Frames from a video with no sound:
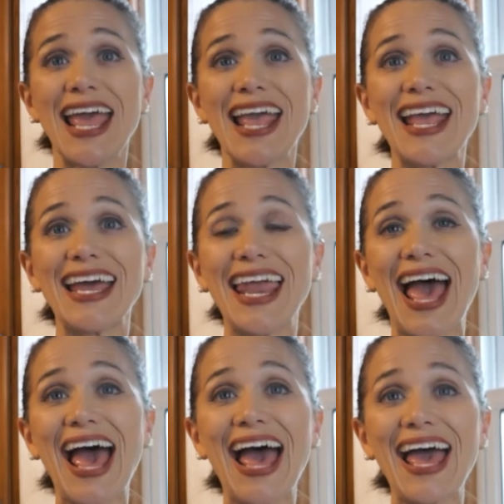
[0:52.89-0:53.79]
and
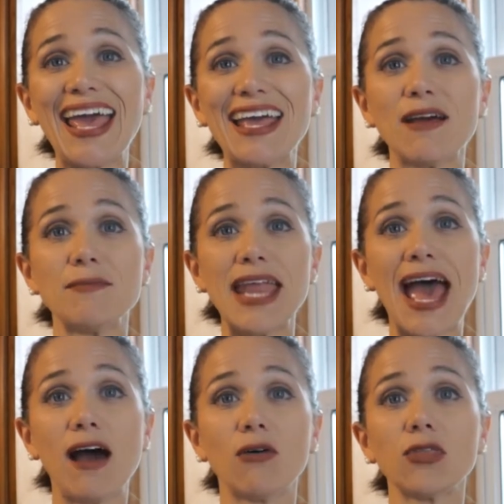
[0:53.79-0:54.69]
I am
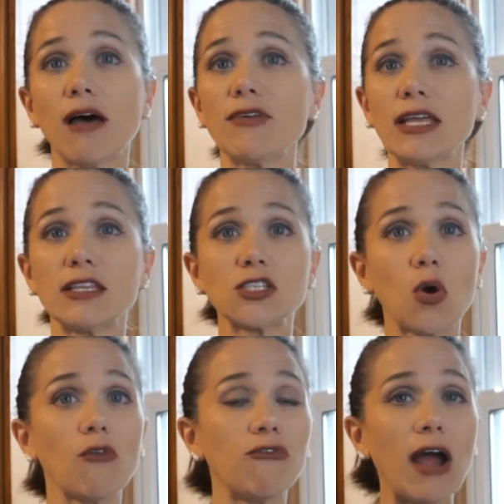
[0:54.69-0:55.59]
now loving this
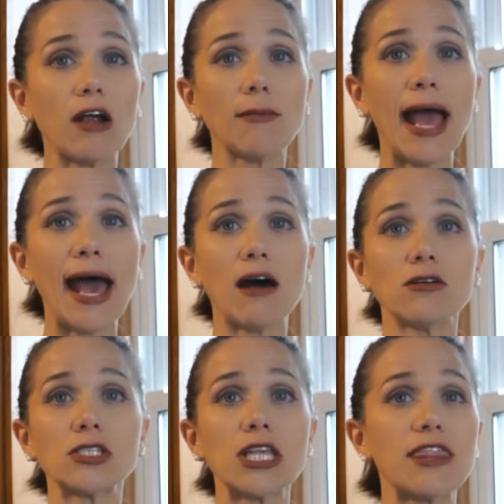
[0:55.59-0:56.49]
whole
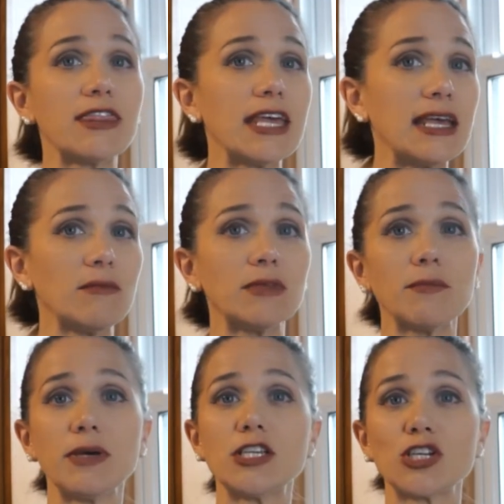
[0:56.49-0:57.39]
farmhouse themed
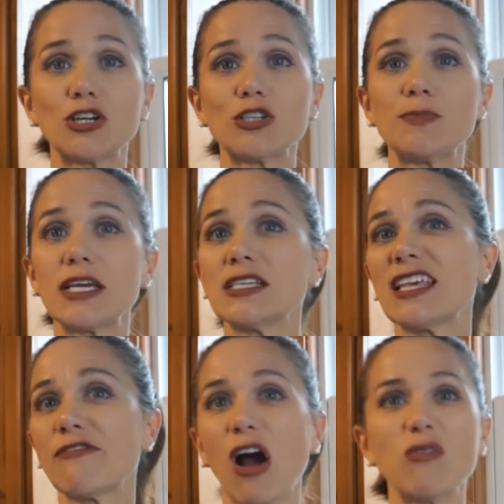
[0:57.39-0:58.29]
pictures because
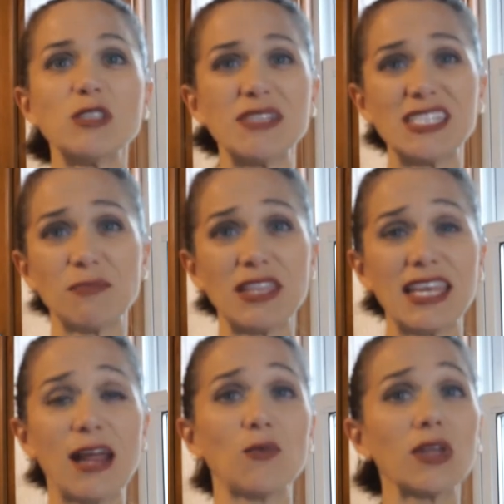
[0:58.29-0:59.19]
they've always been something
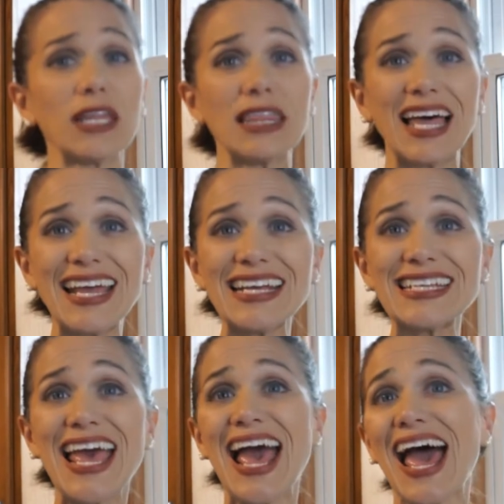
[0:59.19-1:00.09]
that I really
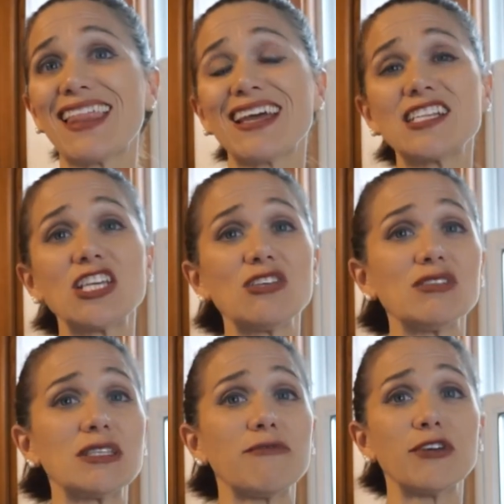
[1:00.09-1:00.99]
liked. I like to
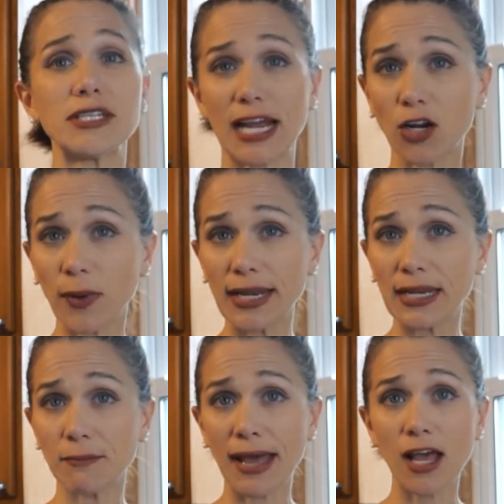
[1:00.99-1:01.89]
use them for
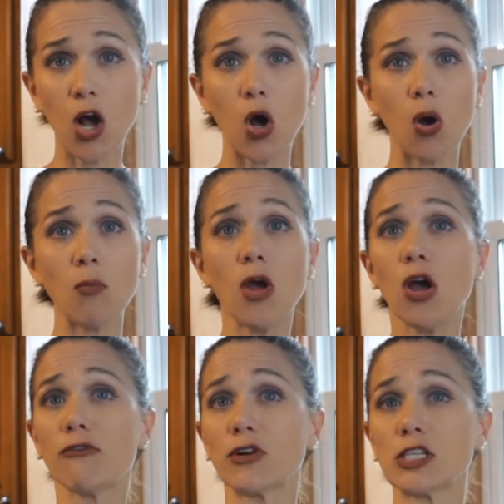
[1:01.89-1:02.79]
decorating in my home,
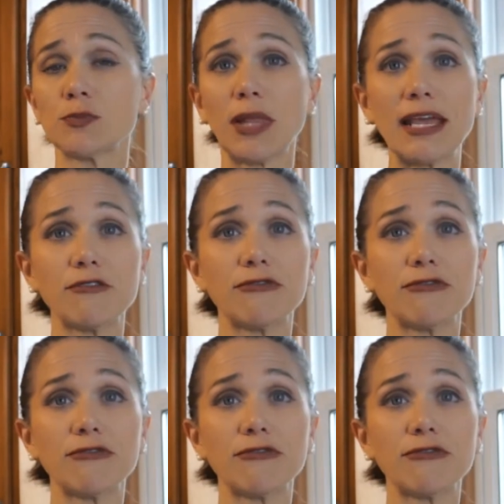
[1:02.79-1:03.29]
for displaying